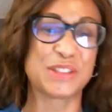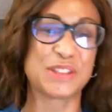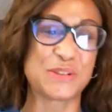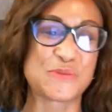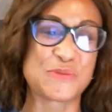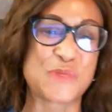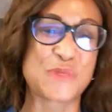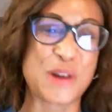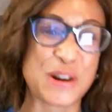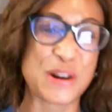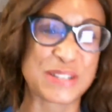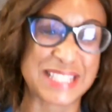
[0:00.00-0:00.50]
with
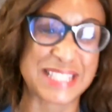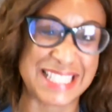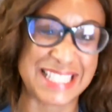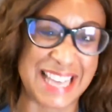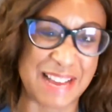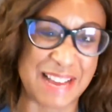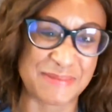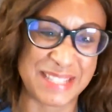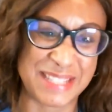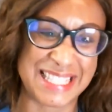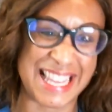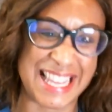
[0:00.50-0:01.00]
the words
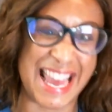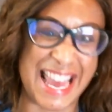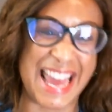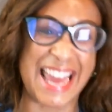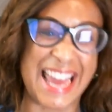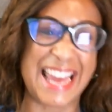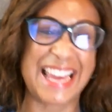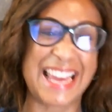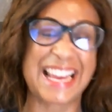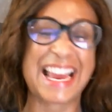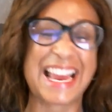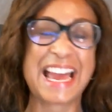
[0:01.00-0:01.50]
that I'm
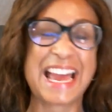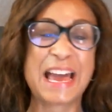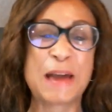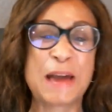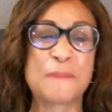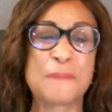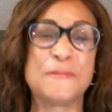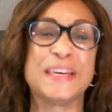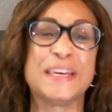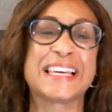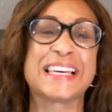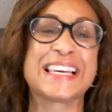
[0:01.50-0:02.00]
saying,
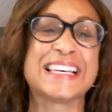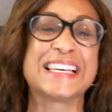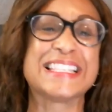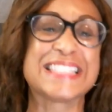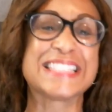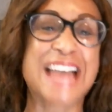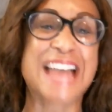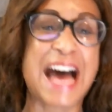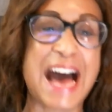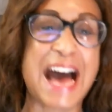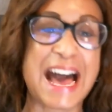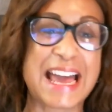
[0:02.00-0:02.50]

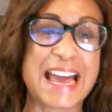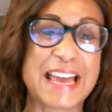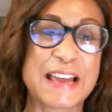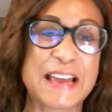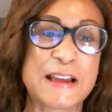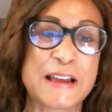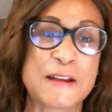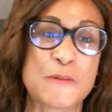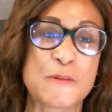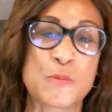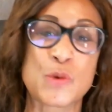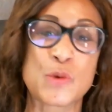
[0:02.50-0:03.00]
because
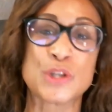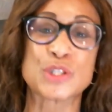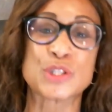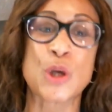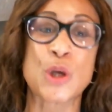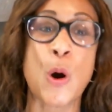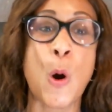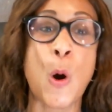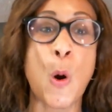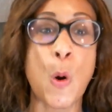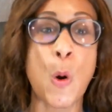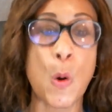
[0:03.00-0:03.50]
I was
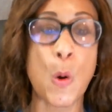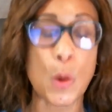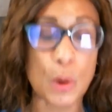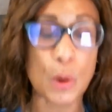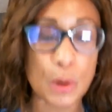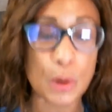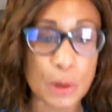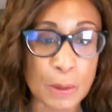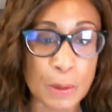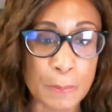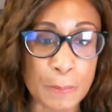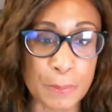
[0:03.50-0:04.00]

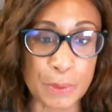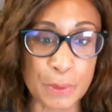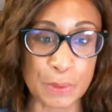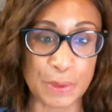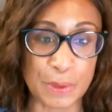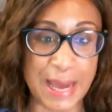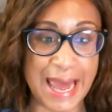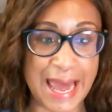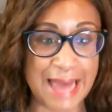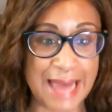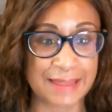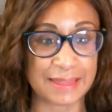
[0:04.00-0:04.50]

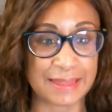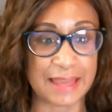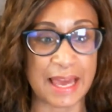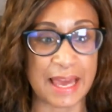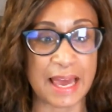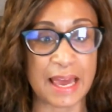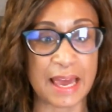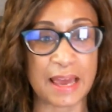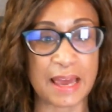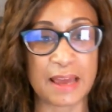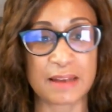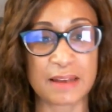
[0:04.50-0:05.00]
horrible at
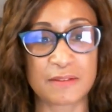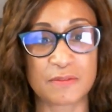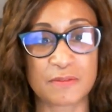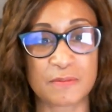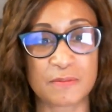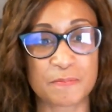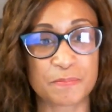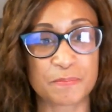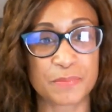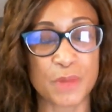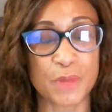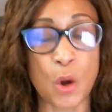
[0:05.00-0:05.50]
that.
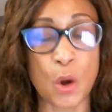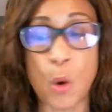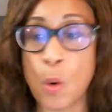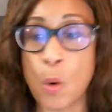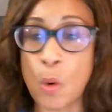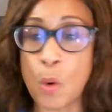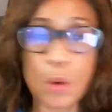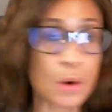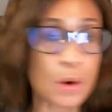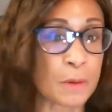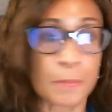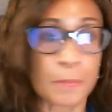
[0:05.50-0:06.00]

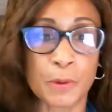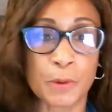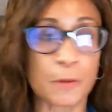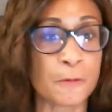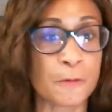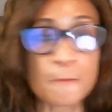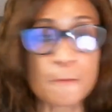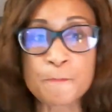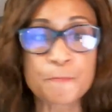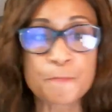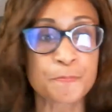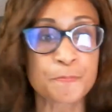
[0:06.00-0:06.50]

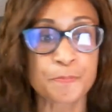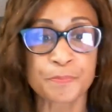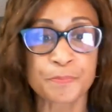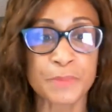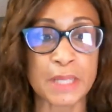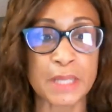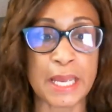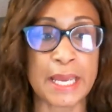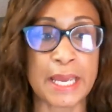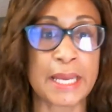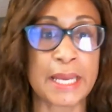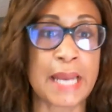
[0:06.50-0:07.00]
Horrible.
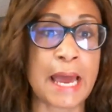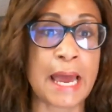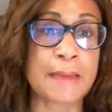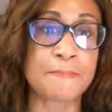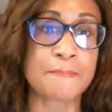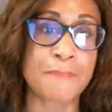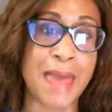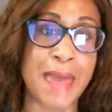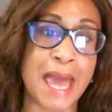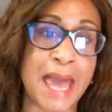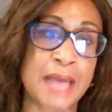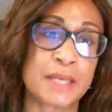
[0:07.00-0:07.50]
And
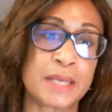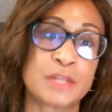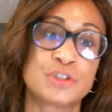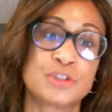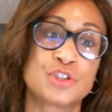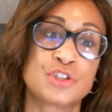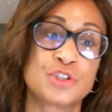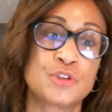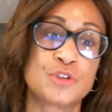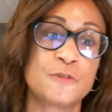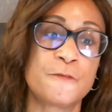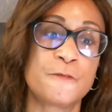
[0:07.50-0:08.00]
I
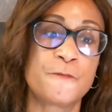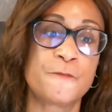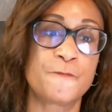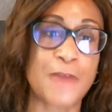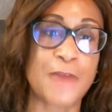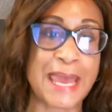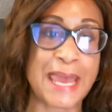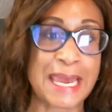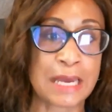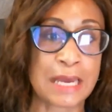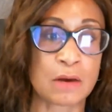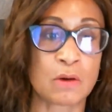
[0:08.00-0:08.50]
managed to
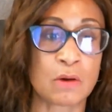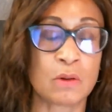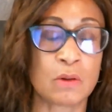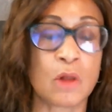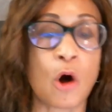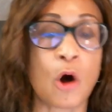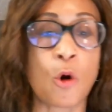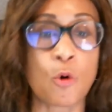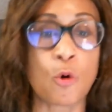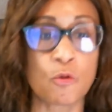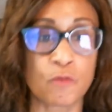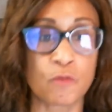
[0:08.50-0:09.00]

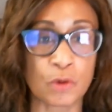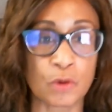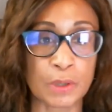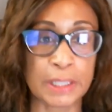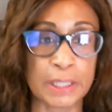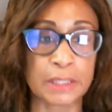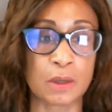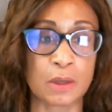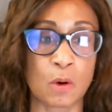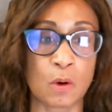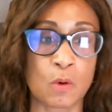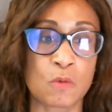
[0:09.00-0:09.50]
fail over
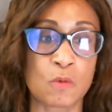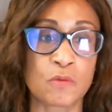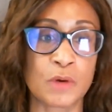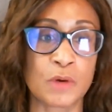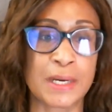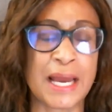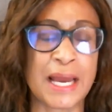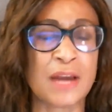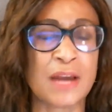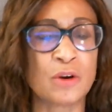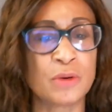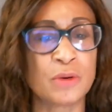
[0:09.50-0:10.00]
and
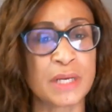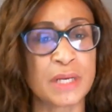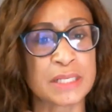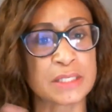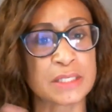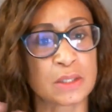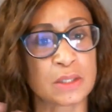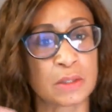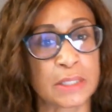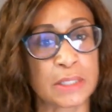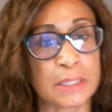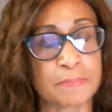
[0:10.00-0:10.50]
over. And I don't
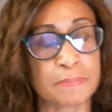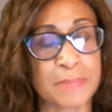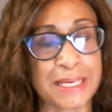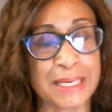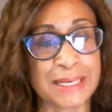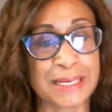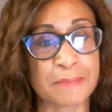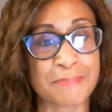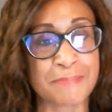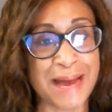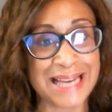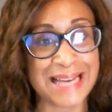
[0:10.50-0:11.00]
necessarily
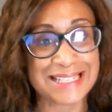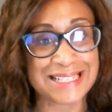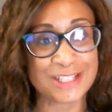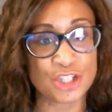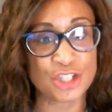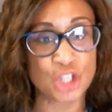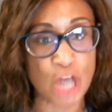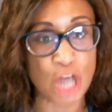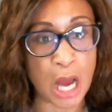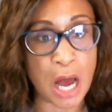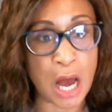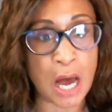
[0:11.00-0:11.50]
mean in my
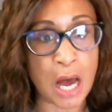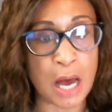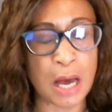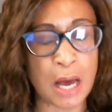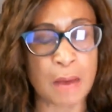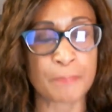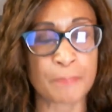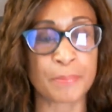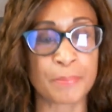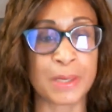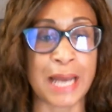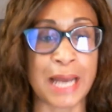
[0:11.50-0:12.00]

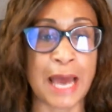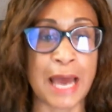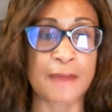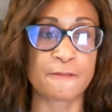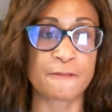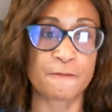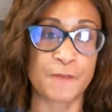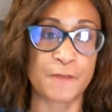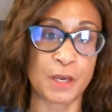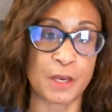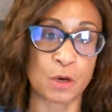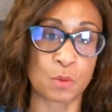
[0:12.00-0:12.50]
job, but
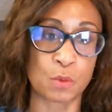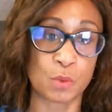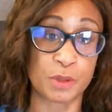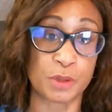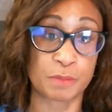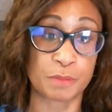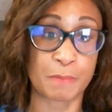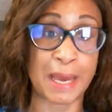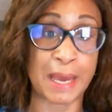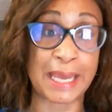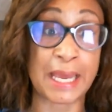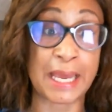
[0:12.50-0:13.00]
I failed
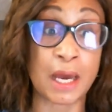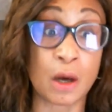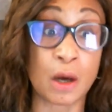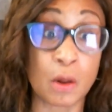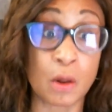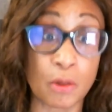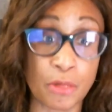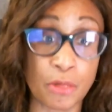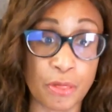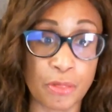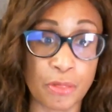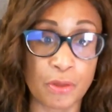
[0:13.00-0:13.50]
with my
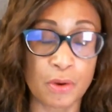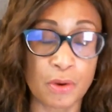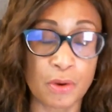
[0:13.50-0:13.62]
health